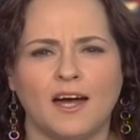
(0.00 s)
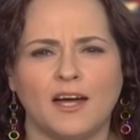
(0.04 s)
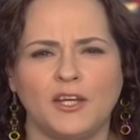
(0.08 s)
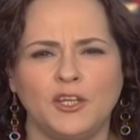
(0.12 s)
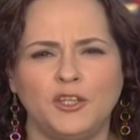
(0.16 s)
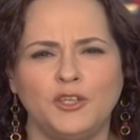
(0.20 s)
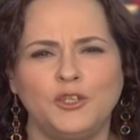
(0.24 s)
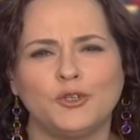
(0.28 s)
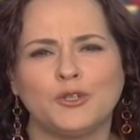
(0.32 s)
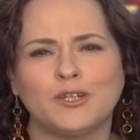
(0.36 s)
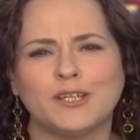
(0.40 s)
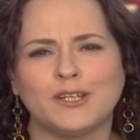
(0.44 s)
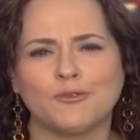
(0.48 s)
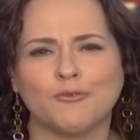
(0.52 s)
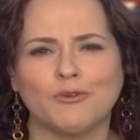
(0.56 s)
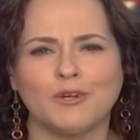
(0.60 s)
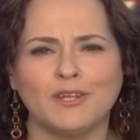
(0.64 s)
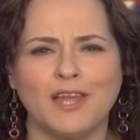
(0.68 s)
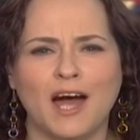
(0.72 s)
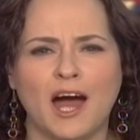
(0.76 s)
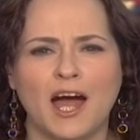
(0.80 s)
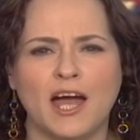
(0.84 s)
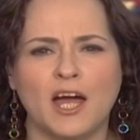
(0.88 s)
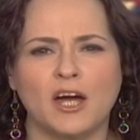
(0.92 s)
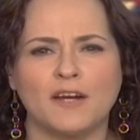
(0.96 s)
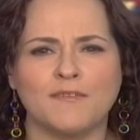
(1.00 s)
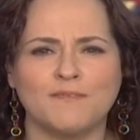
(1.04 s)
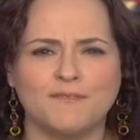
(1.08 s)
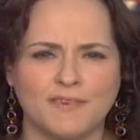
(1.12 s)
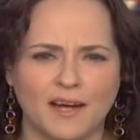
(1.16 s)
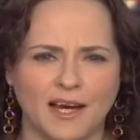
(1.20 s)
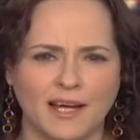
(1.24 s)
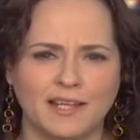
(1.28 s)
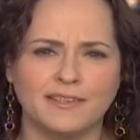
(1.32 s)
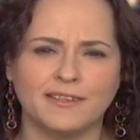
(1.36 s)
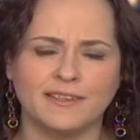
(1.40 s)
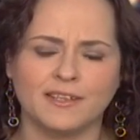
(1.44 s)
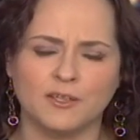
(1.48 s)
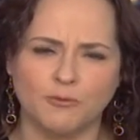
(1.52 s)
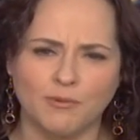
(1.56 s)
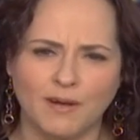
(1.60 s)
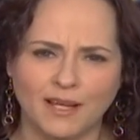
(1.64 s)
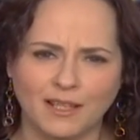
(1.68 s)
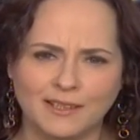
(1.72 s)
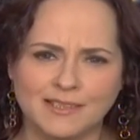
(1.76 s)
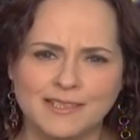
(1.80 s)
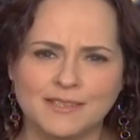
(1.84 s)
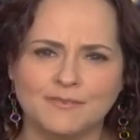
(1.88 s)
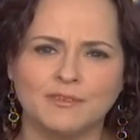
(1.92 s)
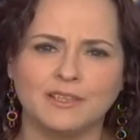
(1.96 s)
you can rely on finding a
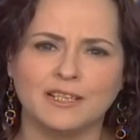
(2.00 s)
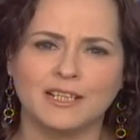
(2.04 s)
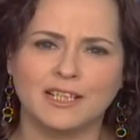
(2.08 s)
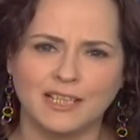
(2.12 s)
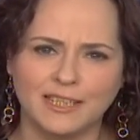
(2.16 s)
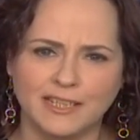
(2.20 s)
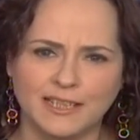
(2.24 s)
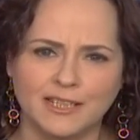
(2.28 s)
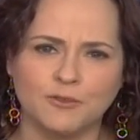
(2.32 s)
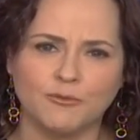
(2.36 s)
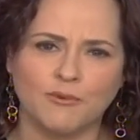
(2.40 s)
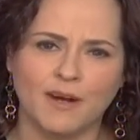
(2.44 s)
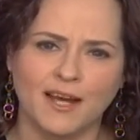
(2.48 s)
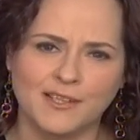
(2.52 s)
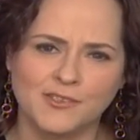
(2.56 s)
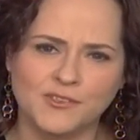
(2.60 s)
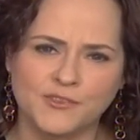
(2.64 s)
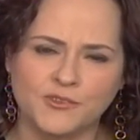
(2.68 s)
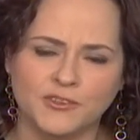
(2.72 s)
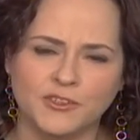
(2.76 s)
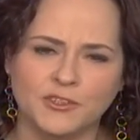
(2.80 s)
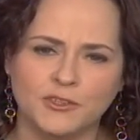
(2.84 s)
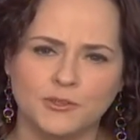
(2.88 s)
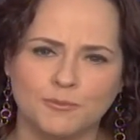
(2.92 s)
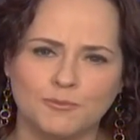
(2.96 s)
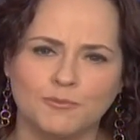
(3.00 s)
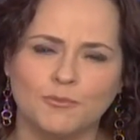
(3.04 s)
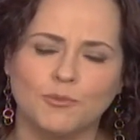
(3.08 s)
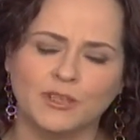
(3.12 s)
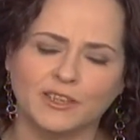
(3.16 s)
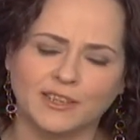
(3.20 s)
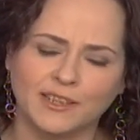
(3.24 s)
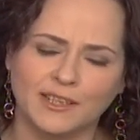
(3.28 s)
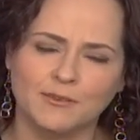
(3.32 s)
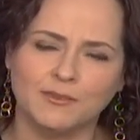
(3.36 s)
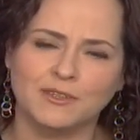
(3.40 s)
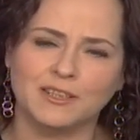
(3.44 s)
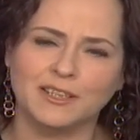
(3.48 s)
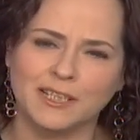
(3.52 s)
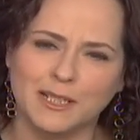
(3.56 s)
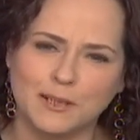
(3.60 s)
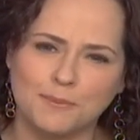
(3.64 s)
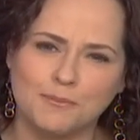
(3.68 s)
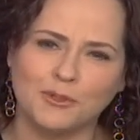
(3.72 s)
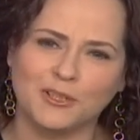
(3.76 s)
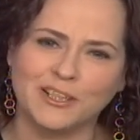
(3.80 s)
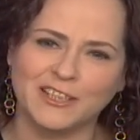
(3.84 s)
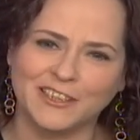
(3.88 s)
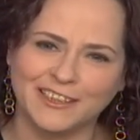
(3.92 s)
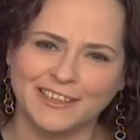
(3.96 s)
relatively clean restroom, which I really
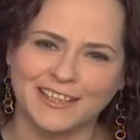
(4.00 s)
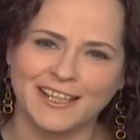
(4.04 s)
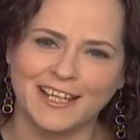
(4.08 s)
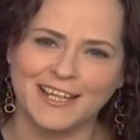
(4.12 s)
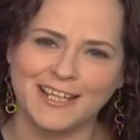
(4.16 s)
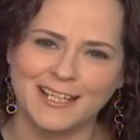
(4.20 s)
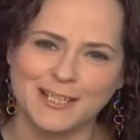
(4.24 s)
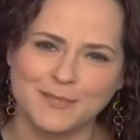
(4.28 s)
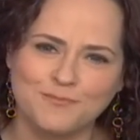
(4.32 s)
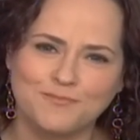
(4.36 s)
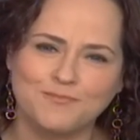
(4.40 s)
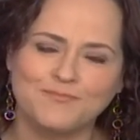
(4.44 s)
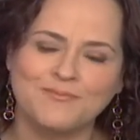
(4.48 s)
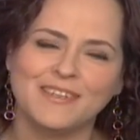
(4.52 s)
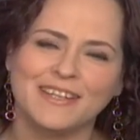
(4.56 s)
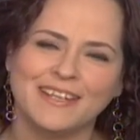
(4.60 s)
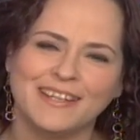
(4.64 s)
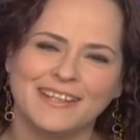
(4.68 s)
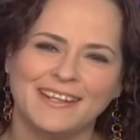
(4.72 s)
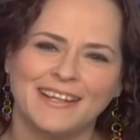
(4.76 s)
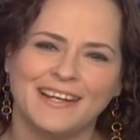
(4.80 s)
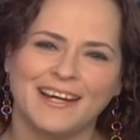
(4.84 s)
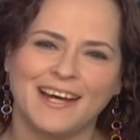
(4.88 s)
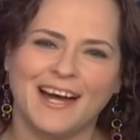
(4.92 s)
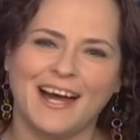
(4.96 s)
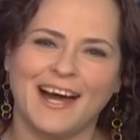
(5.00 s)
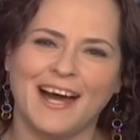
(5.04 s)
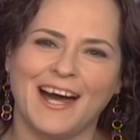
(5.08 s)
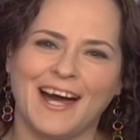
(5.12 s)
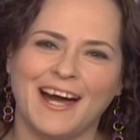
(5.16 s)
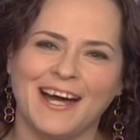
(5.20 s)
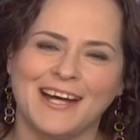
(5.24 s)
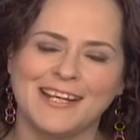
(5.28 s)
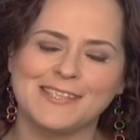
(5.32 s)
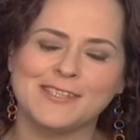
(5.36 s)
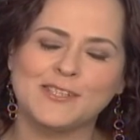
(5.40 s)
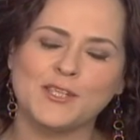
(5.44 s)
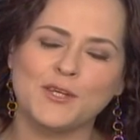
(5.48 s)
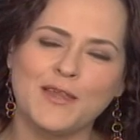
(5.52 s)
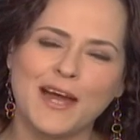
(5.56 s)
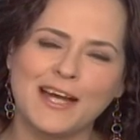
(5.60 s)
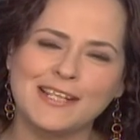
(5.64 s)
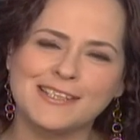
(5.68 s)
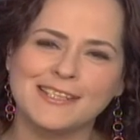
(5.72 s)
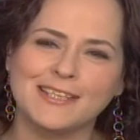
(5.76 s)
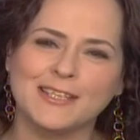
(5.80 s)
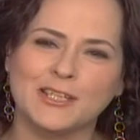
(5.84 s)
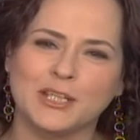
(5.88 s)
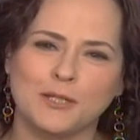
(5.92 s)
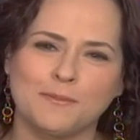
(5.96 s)
appreciate. So
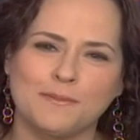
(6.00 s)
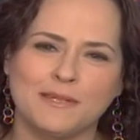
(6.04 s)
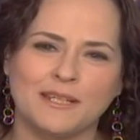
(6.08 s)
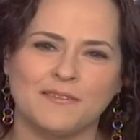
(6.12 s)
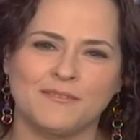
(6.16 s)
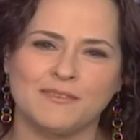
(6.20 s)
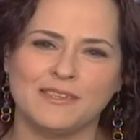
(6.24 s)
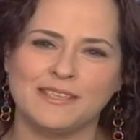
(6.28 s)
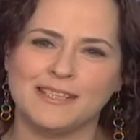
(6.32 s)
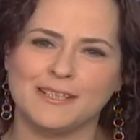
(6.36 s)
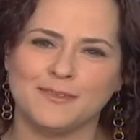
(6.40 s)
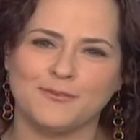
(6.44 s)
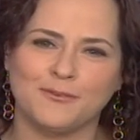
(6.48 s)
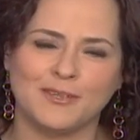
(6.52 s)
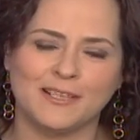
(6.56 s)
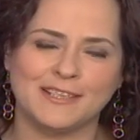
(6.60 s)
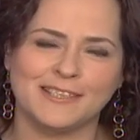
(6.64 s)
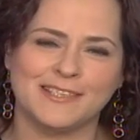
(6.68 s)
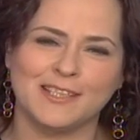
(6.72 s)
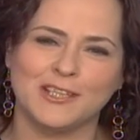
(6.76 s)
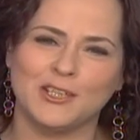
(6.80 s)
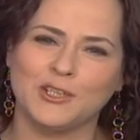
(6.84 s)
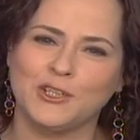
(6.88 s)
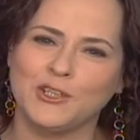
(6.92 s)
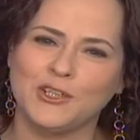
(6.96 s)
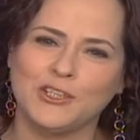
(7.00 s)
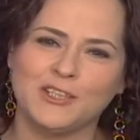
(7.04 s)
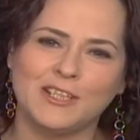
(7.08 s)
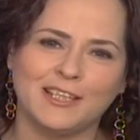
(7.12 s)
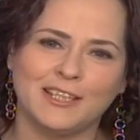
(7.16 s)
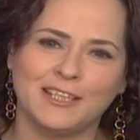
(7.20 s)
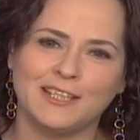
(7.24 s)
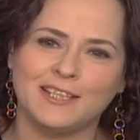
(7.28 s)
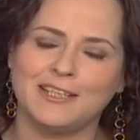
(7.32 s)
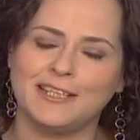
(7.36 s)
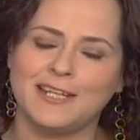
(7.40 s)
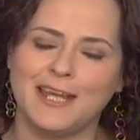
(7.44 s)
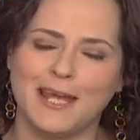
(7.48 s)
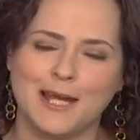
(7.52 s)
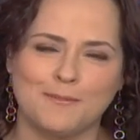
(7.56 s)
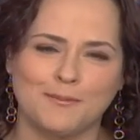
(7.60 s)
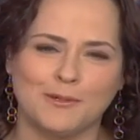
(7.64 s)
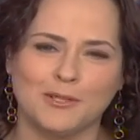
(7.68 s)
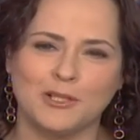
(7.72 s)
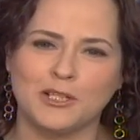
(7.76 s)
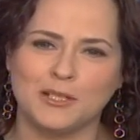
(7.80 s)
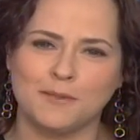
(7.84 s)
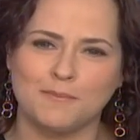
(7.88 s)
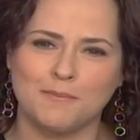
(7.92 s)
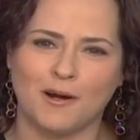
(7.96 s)
that's a little bit of a difference. A good, clean
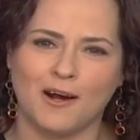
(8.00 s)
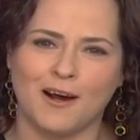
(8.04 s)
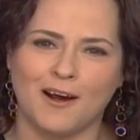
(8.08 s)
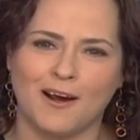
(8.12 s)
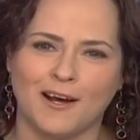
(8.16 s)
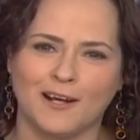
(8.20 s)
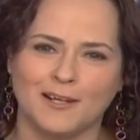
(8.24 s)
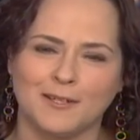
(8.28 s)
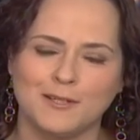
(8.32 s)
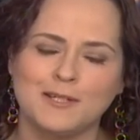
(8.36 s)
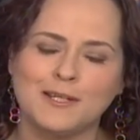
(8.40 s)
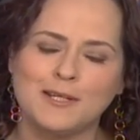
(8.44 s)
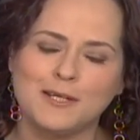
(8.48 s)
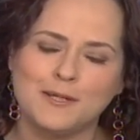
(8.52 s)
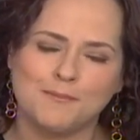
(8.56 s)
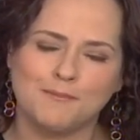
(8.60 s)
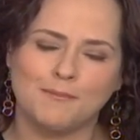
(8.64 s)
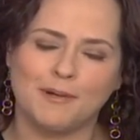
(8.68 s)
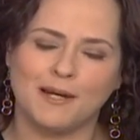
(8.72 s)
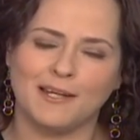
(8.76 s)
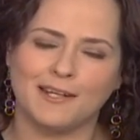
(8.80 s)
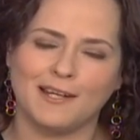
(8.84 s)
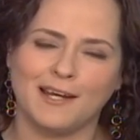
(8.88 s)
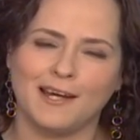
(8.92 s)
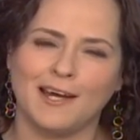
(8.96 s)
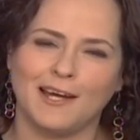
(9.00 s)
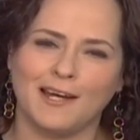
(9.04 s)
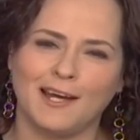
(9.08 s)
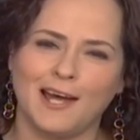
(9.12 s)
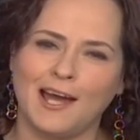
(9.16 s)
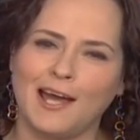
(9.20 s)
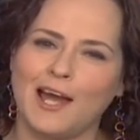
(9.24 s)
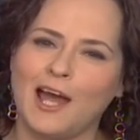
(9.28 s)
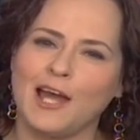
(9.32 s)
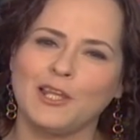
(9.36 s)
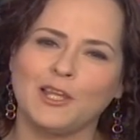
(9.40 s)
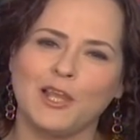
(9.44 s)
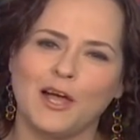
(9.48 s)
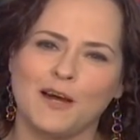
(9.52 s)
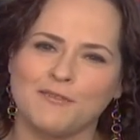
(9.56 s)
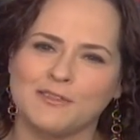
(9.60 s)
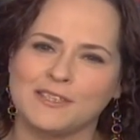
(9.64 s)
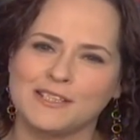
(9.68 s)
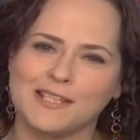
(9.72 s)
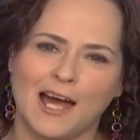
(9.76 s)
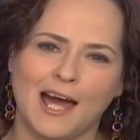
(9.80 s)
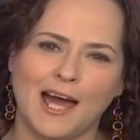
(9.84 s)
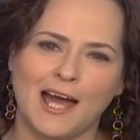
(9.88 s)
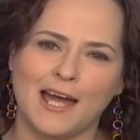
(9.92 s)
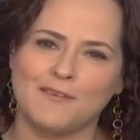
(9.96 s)
neighborhood bar. But I love a
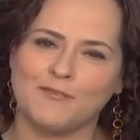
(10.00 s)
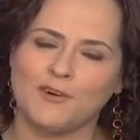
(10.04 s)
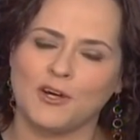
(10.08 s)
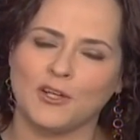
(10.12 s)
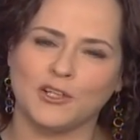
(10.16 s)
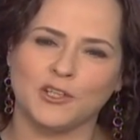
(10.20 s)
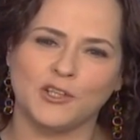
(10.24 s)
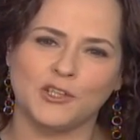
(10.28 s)
dive on a